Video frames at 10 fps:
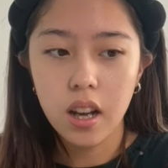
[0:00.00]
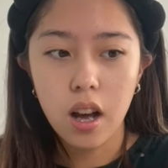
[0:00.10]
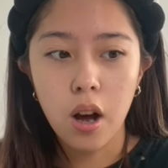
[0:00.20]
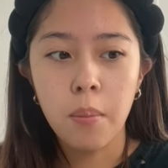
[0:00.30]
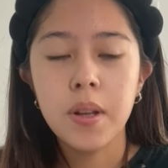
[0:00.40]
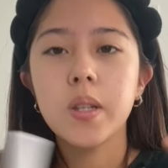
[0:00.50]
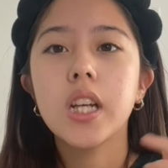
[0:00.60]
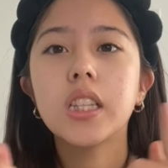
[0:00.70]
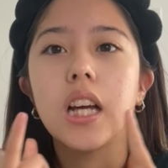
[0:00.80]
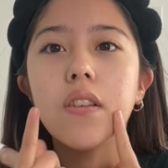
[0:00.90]
It's
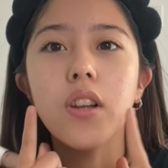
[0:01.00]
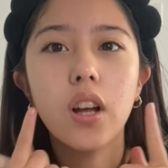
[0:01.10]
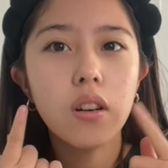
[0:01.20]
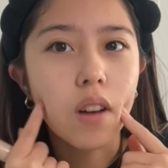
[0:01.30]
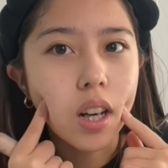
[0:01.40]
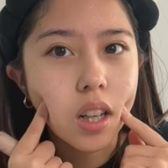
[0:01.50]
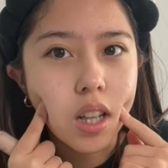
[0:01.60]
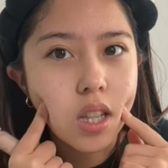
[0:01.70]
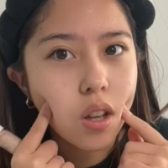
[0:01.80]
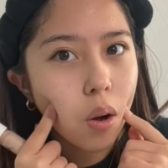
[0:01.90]
because I have a lot of
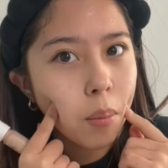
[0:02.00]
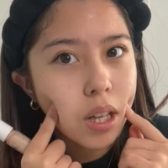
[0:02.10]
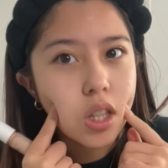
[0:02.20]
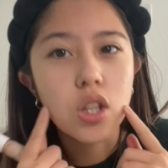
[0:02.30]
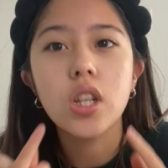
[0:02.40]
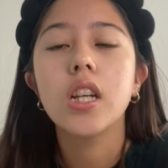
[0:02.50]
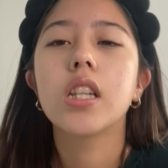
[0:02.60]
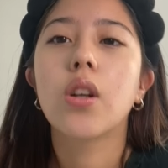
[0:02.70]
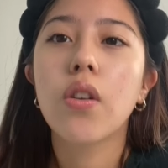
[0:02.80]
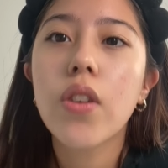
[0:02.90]
redness on my cheeks. I
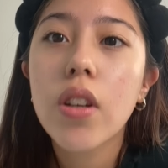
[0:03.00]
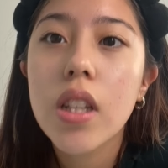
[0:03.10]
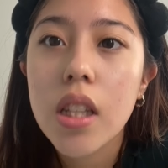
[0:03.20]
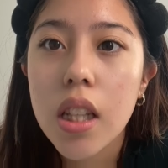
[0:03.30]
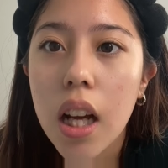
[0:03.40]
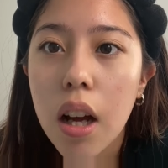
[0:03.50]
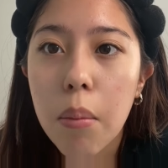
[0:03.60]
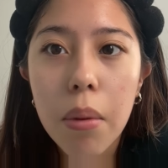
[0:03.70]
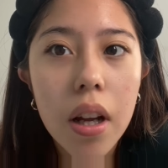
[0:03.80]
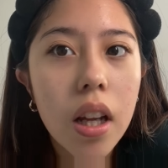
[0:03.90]
don't know if you can see that,
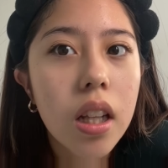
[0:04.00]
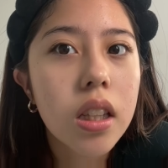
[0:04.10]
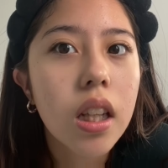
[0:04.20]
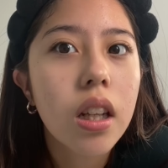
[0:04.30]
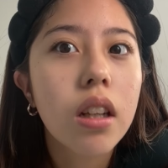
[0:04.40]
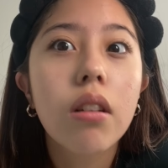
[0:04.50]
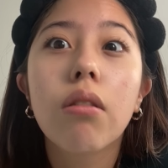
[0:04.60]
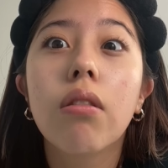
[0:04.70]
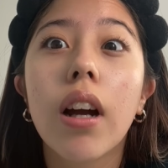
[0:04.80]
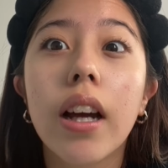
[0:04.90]
but it's like
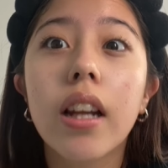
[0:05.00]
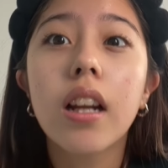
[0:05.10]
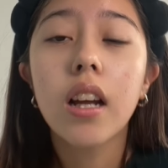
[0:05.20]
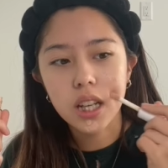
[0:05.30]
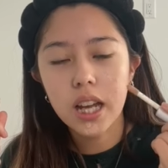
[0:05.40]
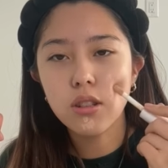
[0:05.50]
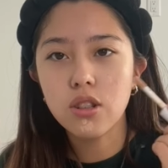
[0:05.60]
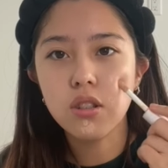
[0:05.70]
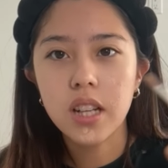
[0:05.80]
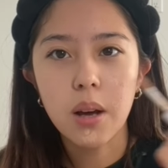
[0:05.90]
red. Like, I
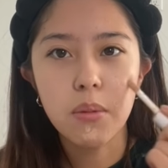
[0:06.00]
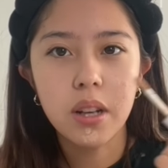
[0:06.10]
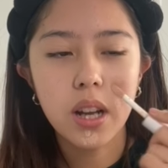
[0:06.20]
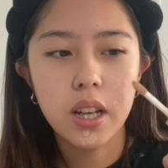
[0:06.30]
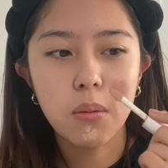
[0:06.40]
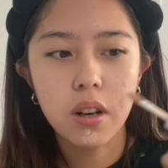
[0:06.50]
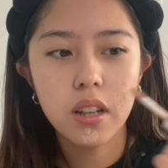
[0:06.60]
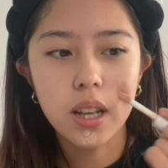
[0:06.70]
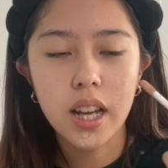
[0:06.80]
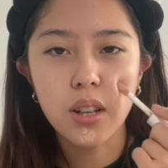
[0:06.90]
just dab it anywhere.
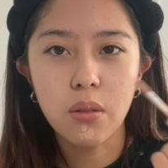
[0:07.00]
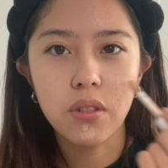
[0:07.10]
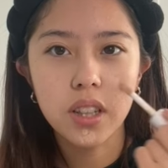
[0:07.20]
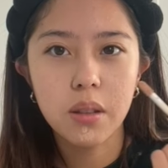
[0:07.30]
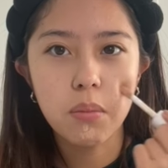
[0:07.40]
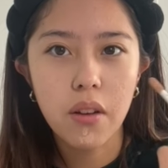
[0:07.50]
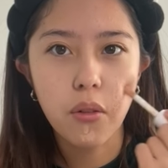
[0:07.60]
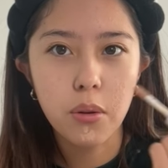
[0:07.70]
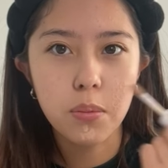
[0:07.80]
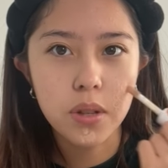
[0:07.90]
Like, I don't really have
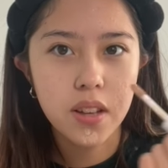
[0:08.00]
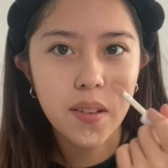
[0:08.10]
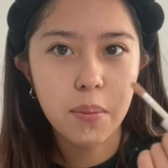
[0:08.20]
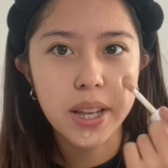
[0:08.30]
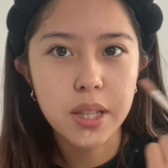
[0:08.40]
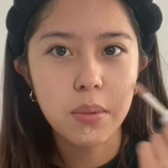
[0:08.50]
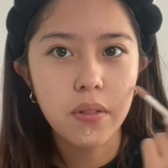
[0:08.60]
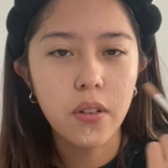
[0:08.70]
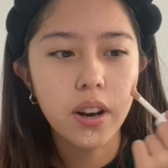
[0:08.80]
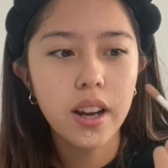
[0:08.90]
a specific
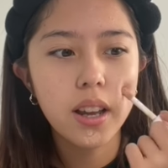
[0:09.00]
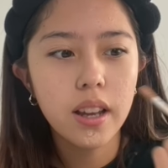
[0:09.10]
placement for it.